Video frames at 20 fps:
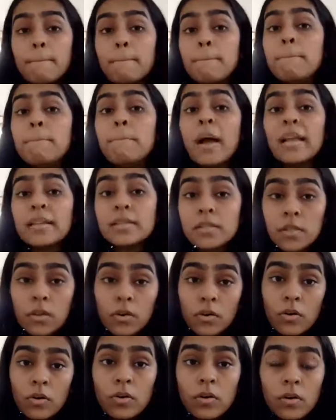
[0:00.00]

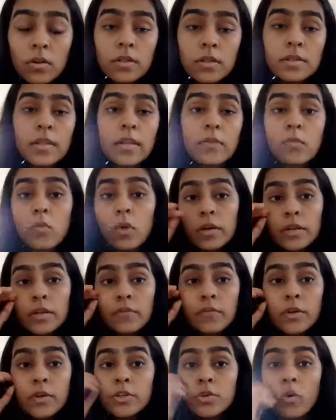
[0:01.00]
better than
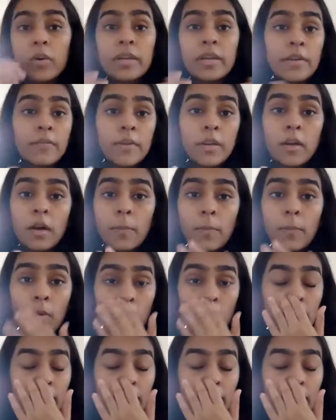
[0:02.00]
whatever you're giving up on.